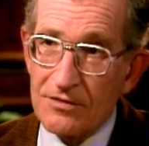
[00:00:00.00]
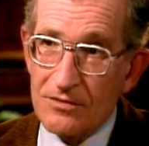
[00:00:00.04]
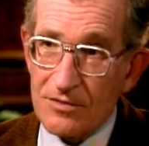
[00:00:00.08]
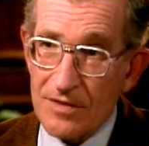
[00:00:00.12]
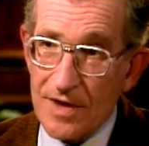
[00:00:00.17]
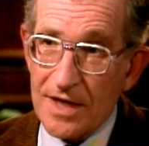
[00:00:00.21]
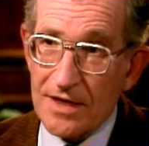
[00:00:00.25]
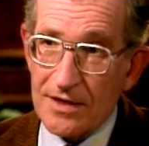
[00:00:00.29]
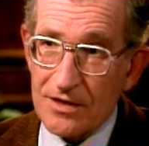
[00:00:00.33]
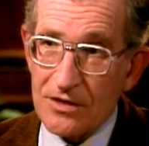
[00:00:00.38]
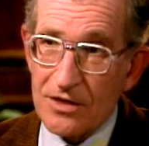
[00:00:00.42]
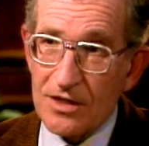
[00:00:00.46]

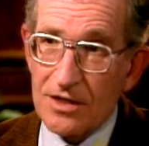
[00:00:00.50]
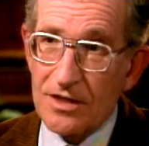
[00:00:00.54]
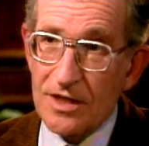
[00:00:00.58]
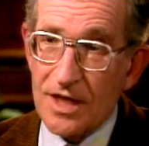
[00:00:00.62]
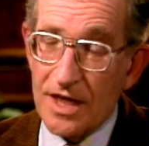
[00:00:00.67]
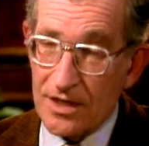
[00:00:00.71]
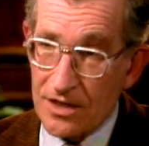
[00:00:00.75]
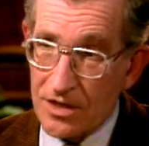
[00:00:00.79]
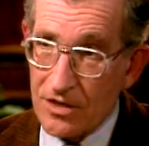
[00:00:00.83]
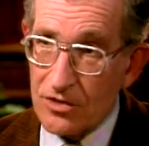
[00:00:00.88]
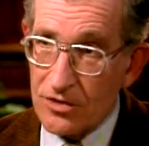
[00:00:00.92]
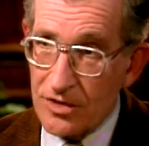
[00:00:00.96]
rather,
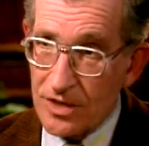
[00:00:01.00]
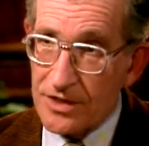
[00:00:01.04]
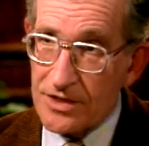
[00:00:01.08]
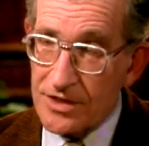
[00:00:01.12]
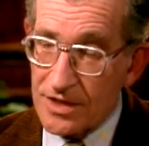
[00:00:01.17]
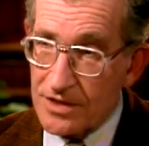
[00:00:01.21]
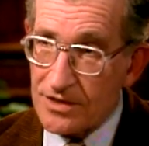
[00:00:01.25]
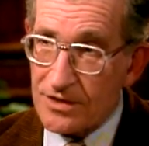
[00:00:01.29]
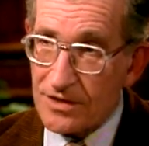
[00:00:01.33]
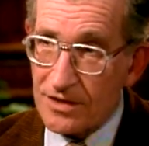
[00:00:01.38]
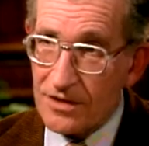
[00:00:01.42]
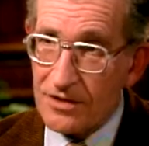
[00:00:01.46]
and own its
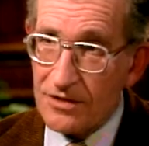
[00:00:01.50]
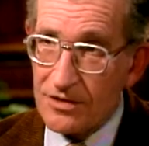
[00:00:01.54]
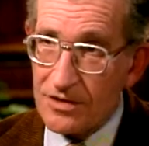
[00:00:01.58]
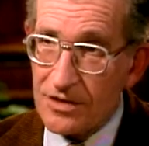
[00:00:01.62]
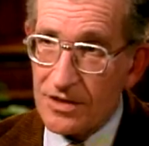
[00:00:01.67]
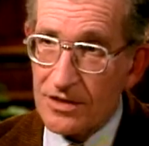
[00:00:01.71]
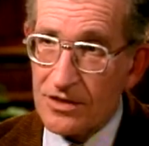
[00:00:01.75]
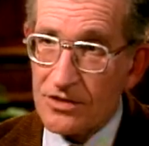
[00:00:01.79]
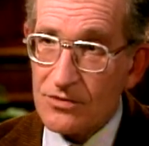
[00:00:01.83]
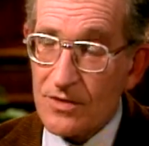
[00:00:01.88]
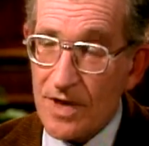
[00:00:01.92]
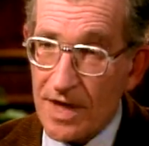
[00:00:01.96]

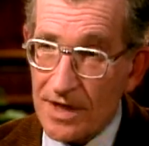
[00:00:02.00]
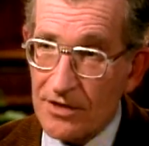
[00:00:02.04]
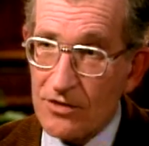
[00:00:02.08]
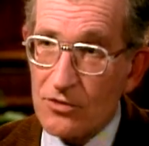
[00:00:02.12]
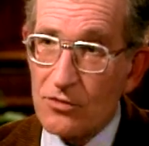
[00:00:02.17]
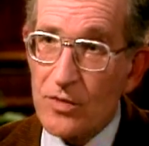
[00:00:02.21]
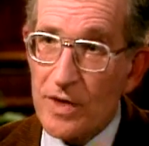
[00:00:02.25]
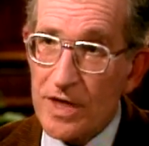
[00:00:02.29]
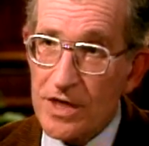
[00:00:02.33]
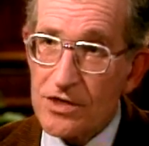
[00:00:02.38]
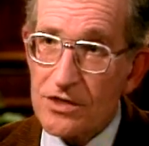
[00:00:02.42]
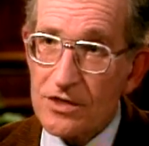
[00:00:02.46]
institutions. Rather,
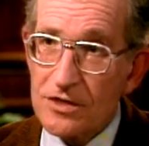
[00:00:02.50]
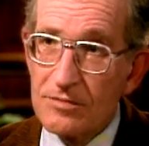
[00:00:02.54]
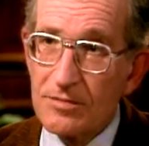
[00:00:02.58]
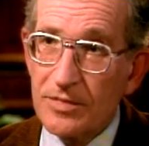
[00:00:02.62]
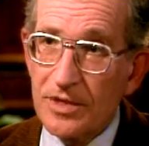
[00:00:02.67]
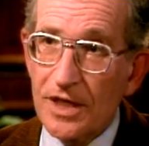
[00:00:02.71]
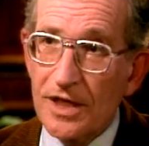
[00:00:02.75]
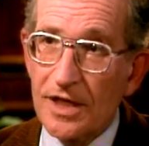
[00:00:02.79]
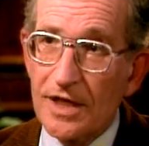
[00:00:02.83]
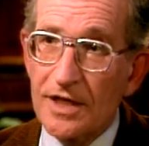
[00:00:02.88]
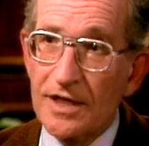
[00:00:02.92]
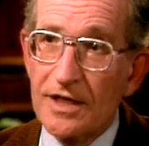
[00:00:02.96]
we should
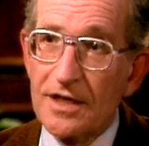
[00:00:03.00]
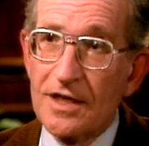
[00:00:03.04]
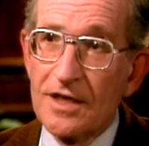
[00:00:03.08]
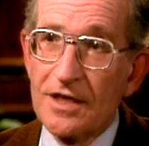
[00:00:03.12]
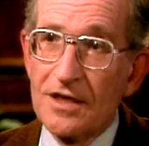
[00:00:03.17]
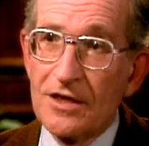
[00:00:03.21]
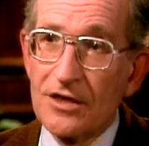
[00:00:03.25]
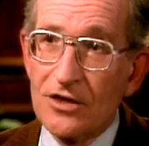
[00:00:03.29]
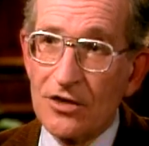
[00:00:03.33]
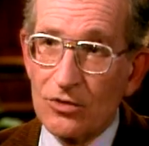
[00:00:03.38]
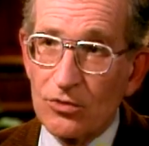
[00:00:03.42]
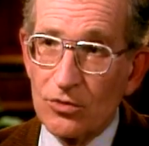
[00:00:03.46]
play
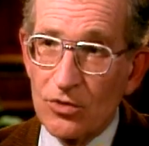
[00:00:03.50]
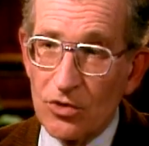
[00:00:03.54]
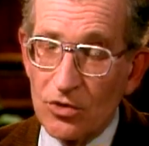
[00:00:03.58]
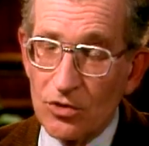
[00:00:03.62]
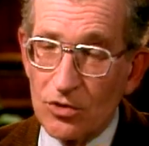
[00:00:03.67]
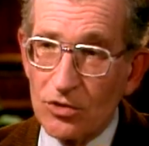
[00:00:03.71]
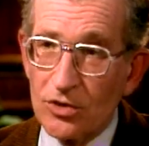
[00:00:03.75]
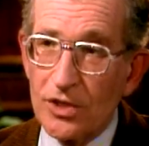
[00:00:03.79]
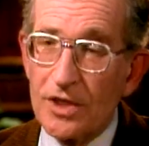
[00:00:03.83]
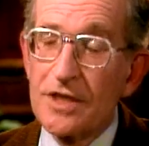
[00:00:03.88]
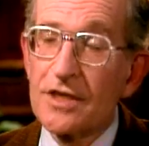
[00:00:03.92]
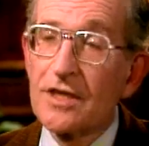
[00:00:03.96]
a
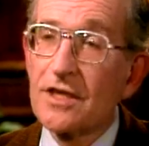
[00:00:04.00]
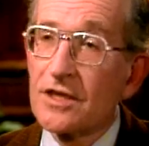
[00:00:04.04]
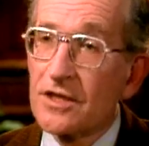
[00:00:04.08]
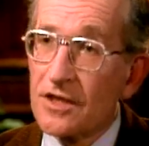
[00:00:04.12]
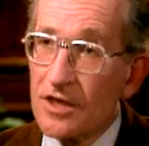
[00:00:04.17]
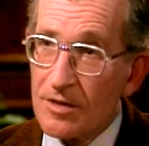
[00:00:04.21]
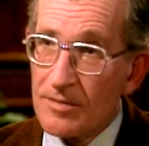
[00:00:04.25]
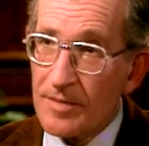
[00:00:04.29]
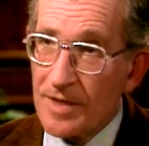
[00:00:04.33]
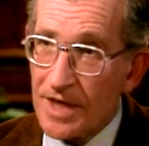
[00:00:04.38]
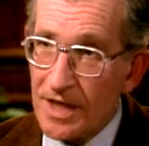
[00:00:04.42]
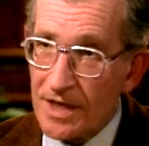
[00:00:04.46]
role in
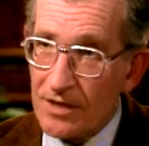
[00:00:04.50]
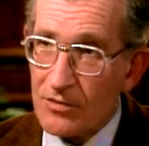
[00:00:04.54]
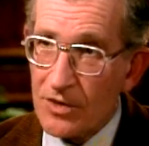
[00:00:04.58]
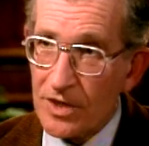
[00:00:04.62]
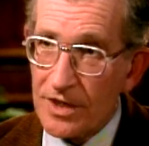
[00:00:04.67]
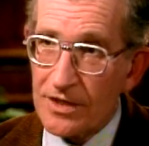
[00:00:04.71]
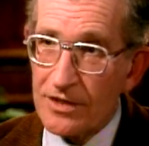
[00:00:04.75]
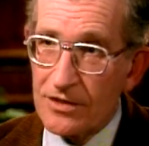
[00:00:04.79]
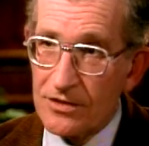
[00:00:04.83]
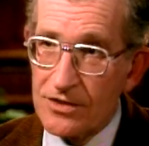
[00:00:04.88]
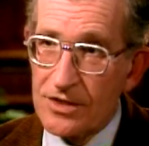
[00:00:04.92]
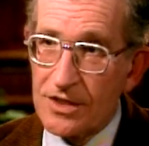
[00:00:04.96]
determining
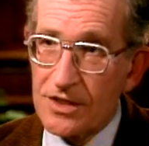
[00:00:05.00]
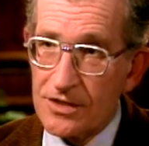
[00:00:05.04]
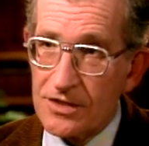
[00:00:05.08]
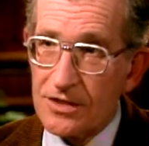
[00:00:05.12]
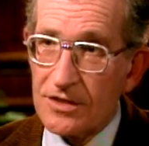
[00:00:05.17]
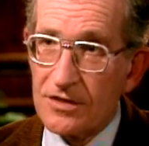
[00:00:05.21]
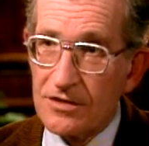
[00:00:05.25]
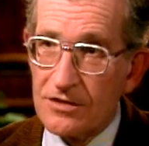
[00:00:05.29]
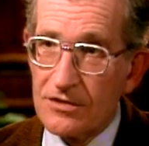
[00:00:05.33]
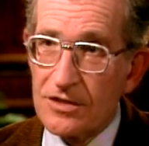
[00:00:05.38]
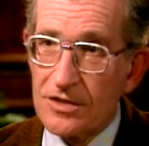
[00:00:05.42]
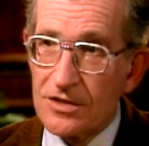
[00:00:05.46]
what those
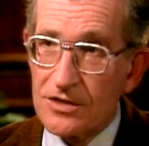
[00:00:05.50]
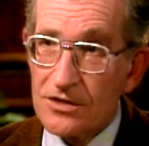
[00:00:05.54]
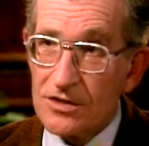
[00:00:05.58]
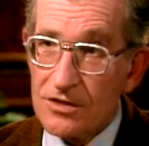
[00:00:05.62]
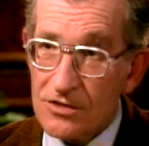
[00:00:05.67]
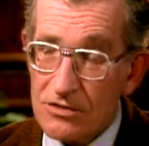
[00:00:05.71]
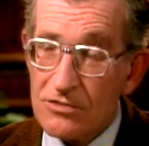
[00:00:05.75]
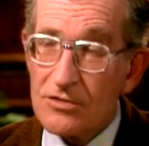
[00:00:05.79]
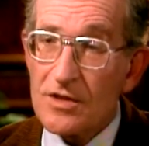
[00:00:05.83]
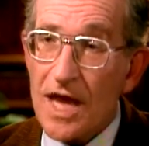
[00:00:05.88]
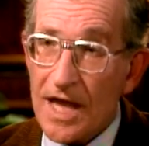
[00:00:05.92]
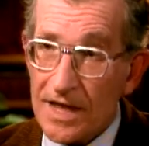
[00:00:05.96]
institutions
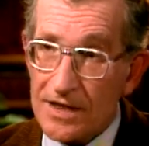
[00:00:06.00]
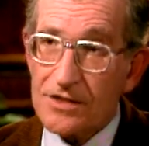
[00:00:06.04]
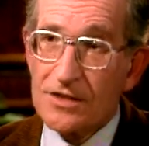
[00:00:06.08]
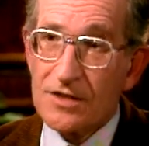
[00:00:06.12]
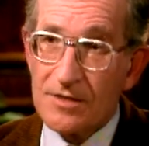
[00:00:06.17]
do. That's